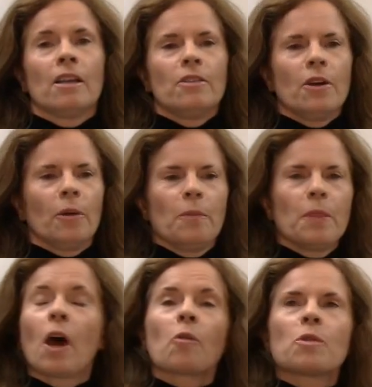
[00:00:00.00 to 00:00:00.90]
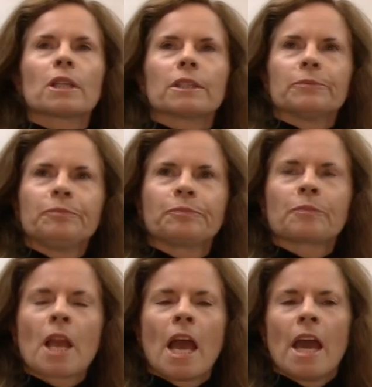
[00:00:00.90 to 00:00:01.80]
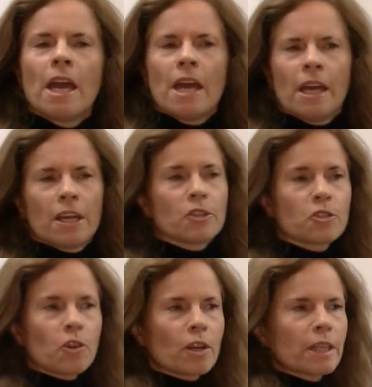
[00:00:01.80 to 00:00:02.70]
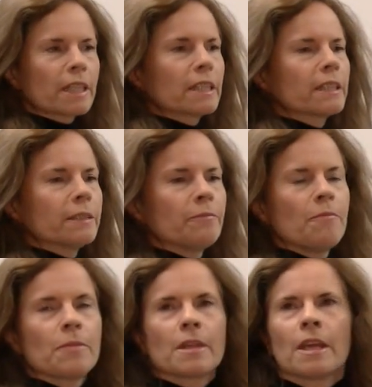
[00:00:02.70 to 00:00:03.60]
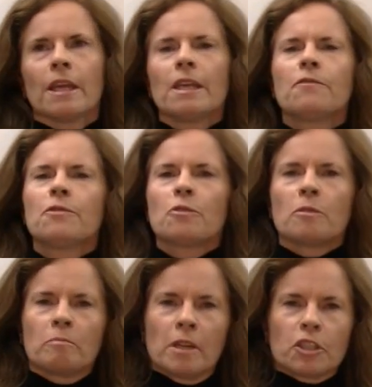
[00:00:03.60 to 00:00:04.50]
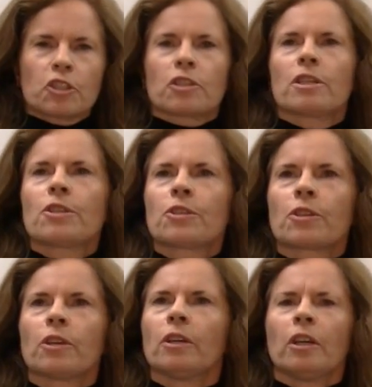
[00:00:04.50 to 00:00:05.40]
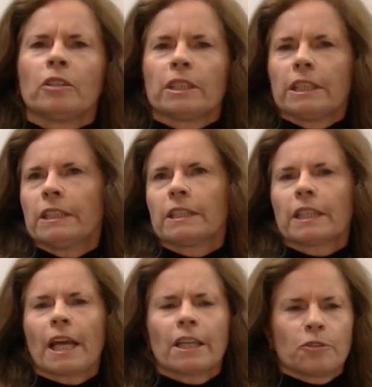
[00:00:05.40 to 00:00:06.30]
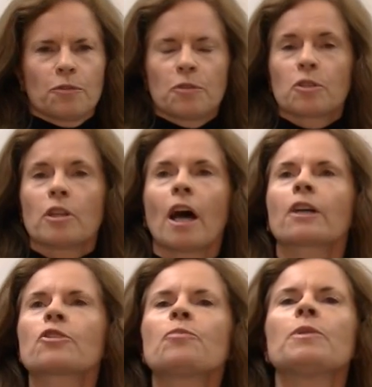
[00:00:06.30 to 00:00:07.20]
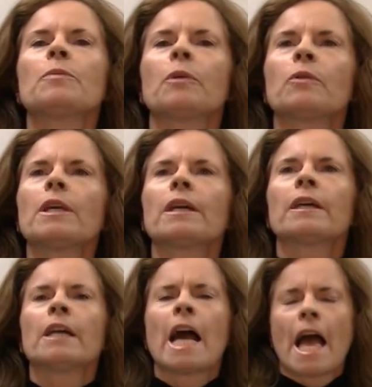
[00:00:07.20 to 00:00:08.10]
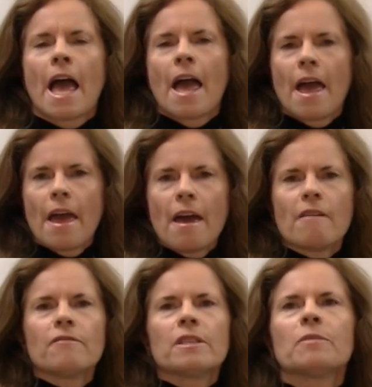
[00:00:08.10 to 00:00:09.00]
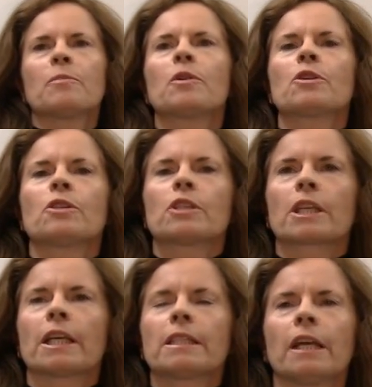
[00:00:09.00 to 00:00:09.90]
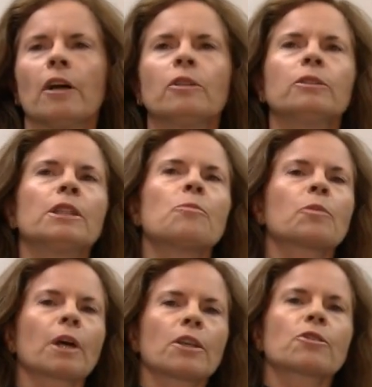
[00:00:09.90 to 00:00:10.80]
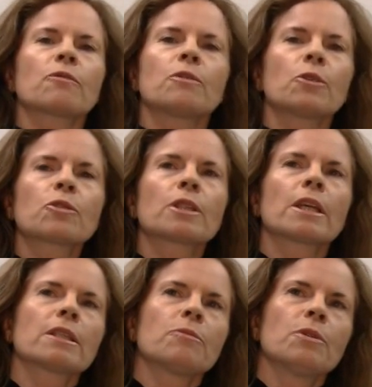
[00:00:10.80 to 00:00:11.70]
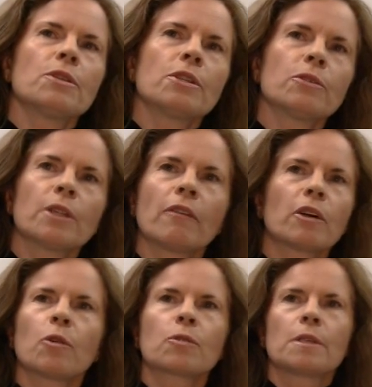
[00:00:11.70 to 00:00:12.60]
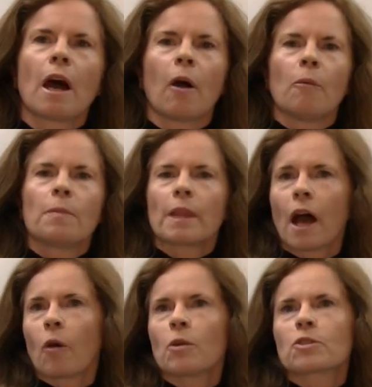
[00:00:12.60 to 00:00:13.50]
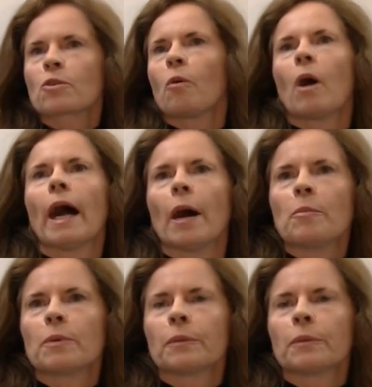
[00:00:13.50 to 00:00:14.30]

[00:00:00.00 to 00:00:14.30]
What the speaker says: No, not really. Historically, if you search on the internet, if you talk to people there, every person's gonna tell you the price of real estate in Brazil never goes down, always go up.